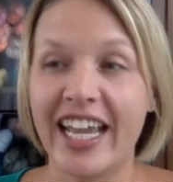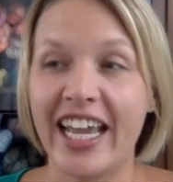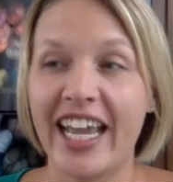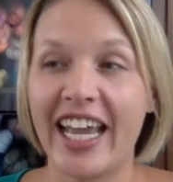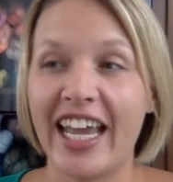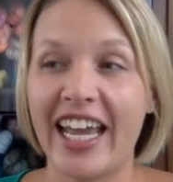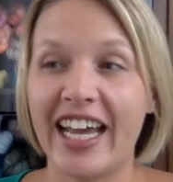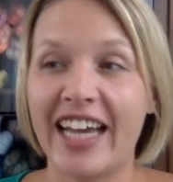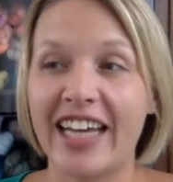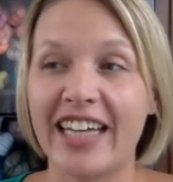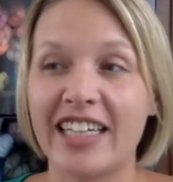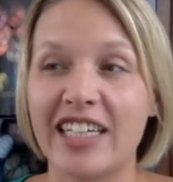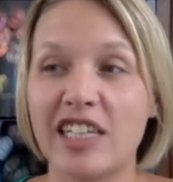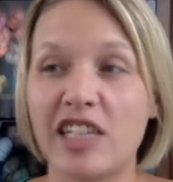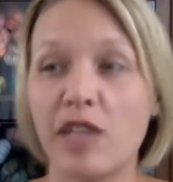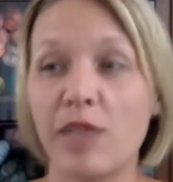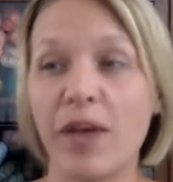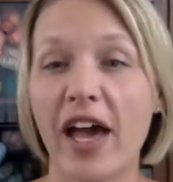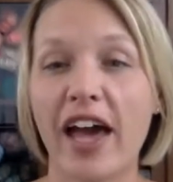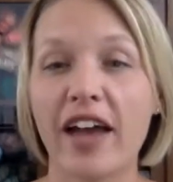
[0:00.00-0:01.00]
And the
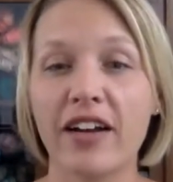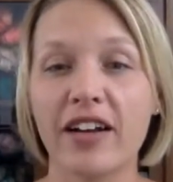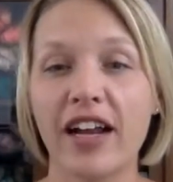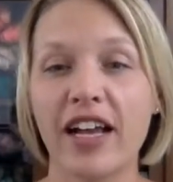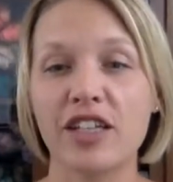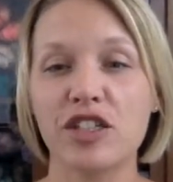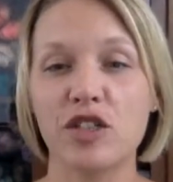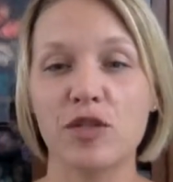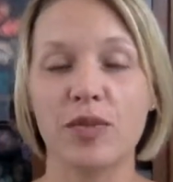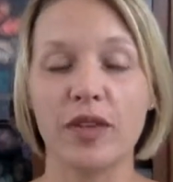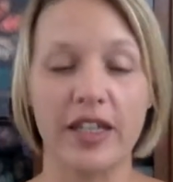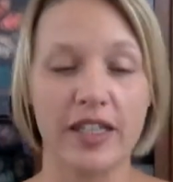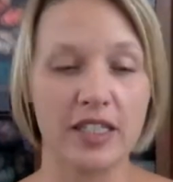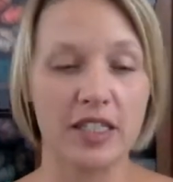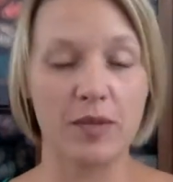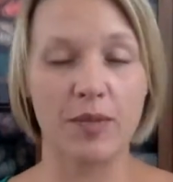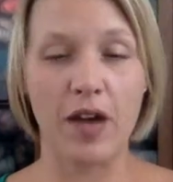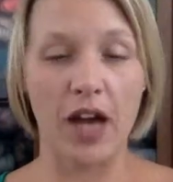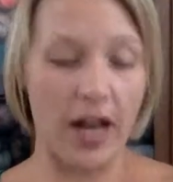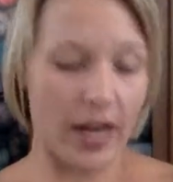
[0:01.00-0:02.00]
pattern has you place the
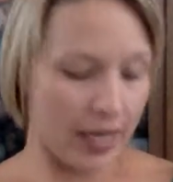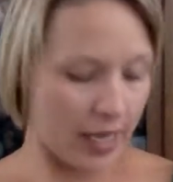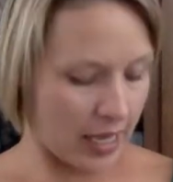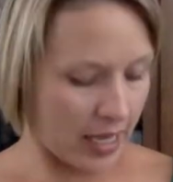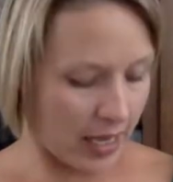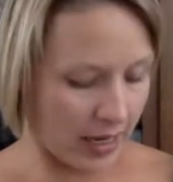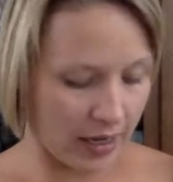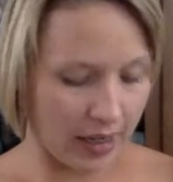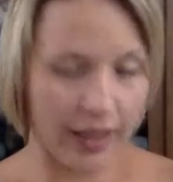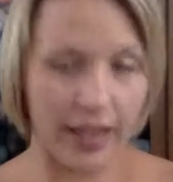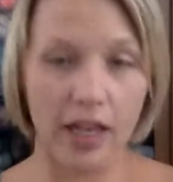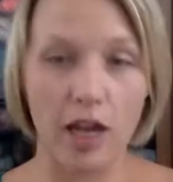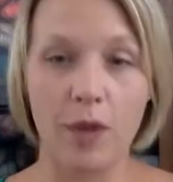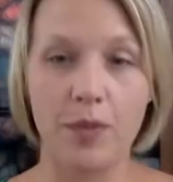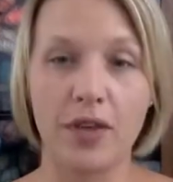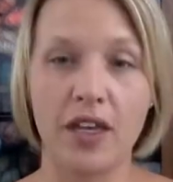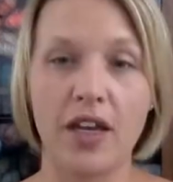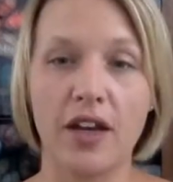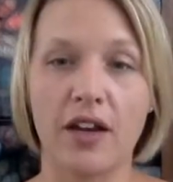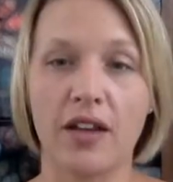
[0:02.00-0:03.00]
pocket like up
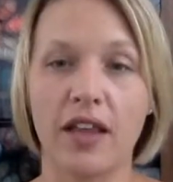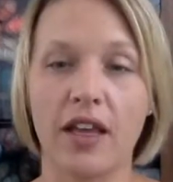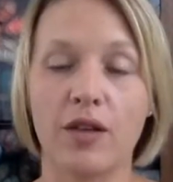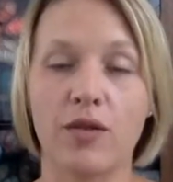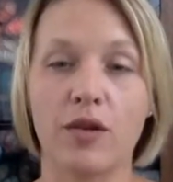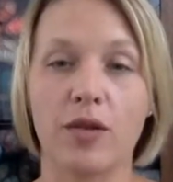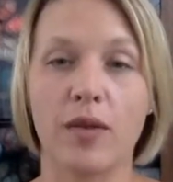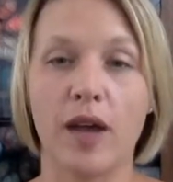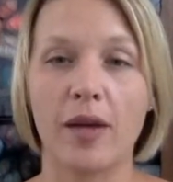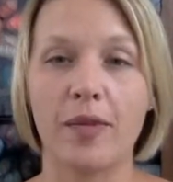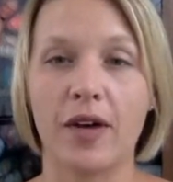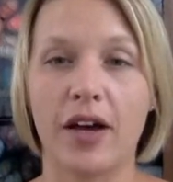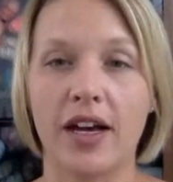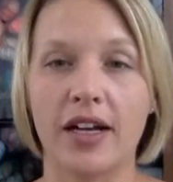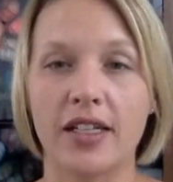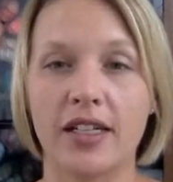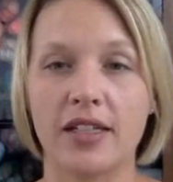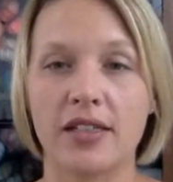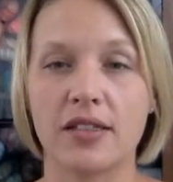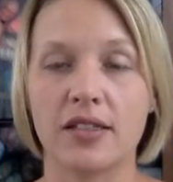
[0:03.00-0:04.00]
here, like where my
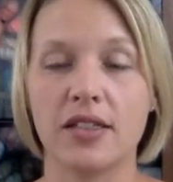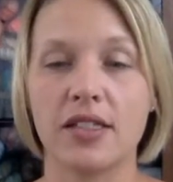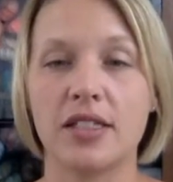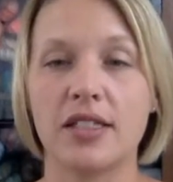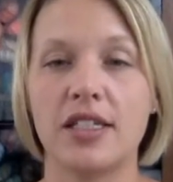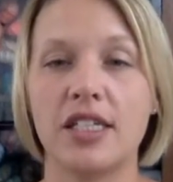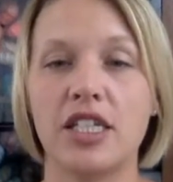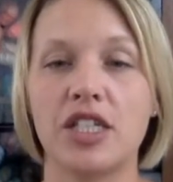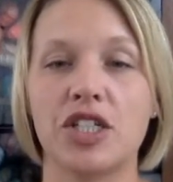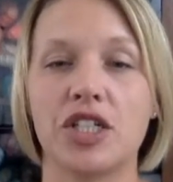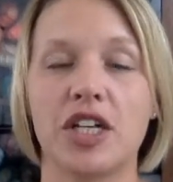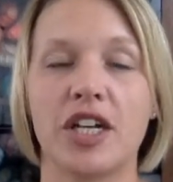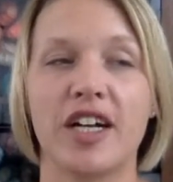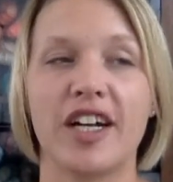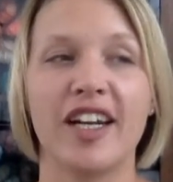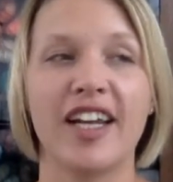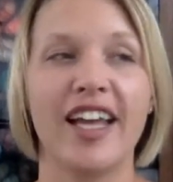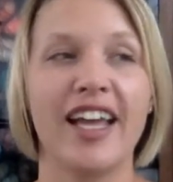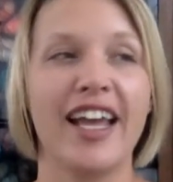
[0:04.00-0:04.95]
pocket is on this t-shirt.